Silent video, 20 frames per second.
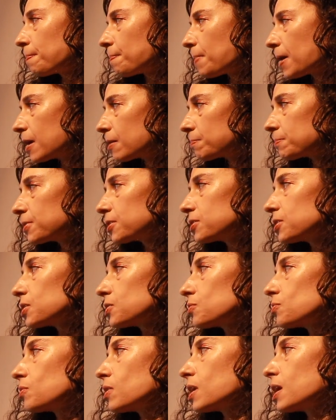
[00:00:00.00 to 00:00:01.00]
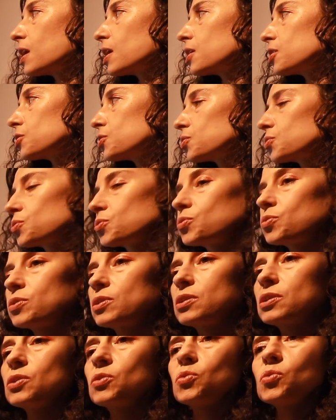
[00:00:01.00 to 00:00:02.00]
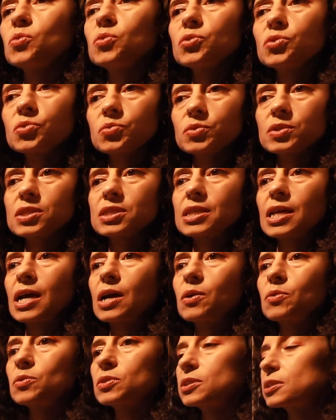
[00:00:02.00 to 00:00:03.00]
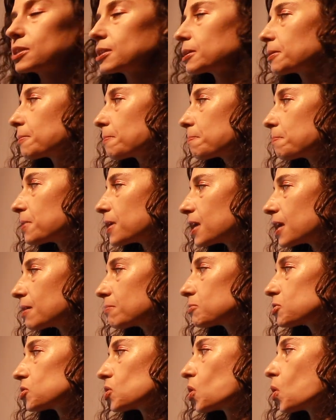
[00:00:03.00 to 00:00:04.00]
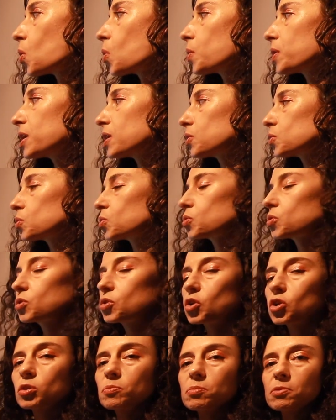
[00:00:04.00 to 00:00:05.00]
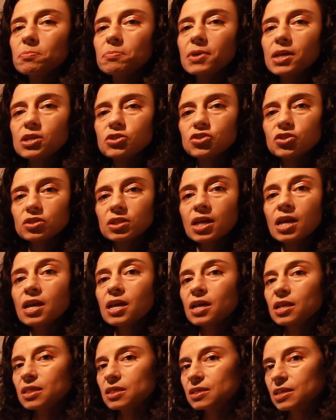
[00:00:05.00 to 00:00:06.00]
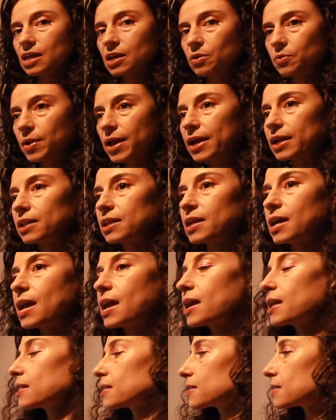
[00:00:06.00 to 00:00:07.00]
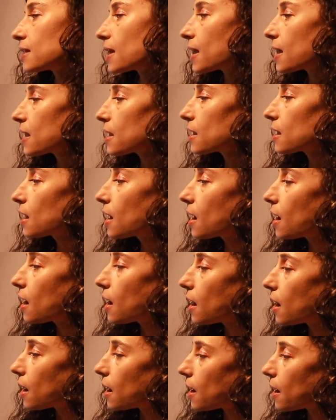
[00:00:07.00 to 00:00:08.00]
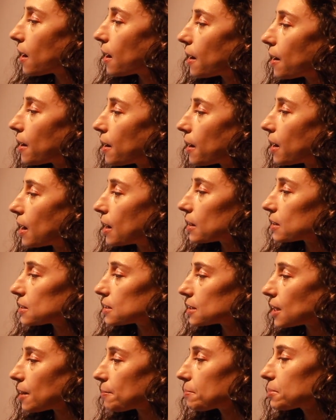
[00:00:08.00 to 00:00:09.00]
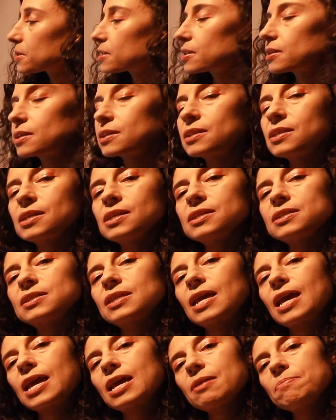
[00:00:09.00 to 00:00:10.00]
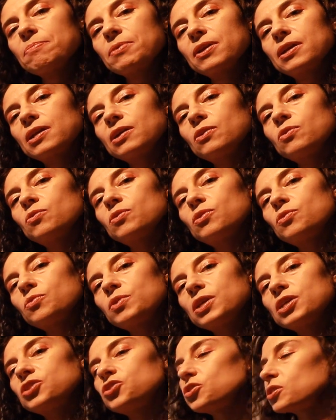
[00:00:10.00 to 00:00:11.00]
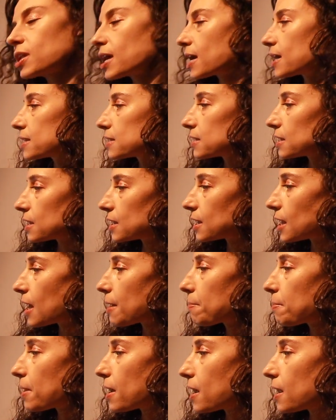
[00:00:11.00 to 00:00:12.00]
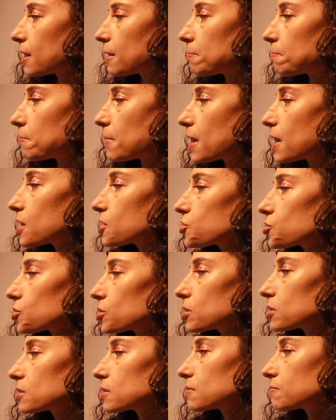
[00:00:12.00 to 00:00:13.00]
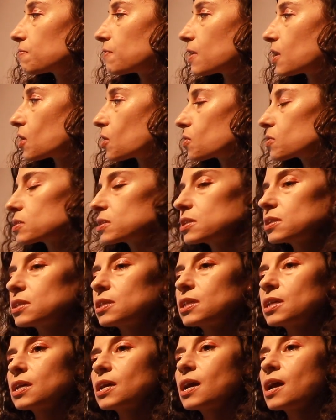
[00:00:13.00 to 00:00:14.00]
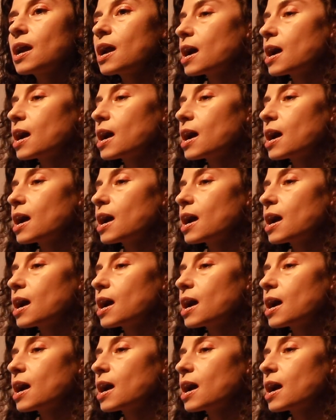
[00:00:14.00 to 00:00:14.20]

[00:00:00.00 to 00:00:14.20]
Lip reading: perpendicular to the ultrasound beam, so it could not be measured directly, and they accept this apical region as a cap and measure the velocity